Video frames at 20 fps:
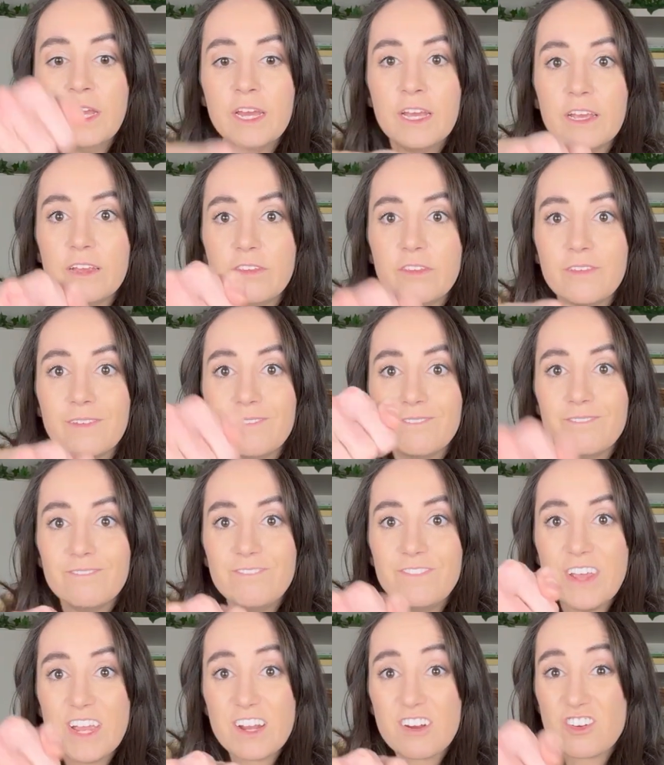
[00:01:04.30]
It's
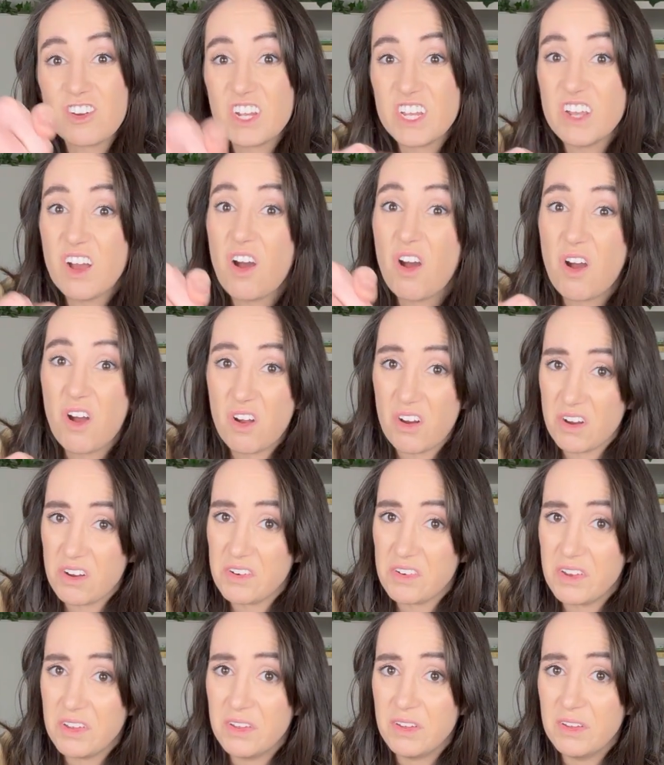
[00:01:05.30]
very
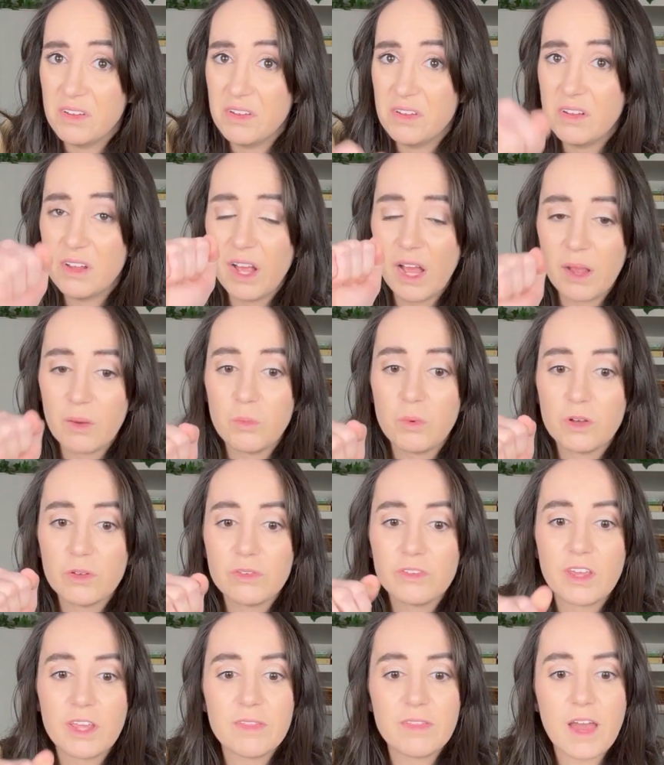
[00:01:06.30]
hard, I will
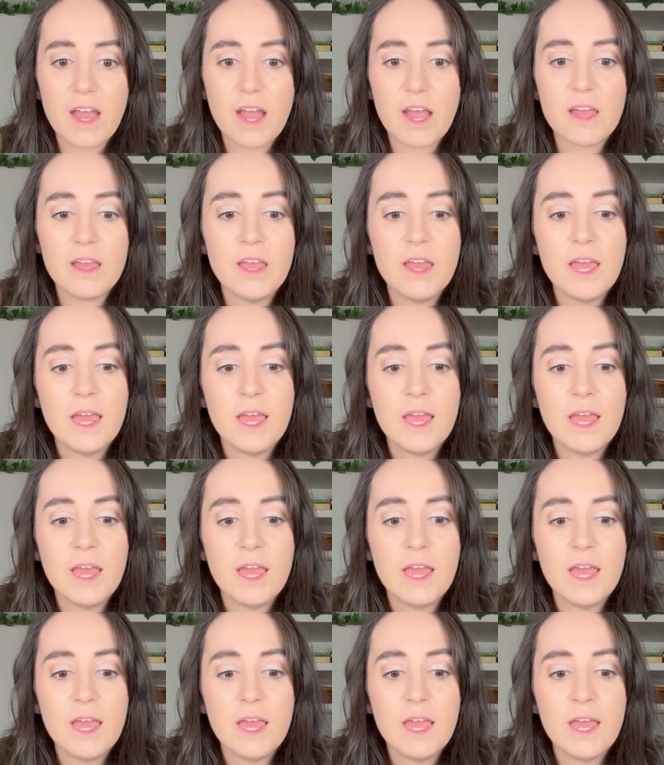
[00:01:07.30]
say that.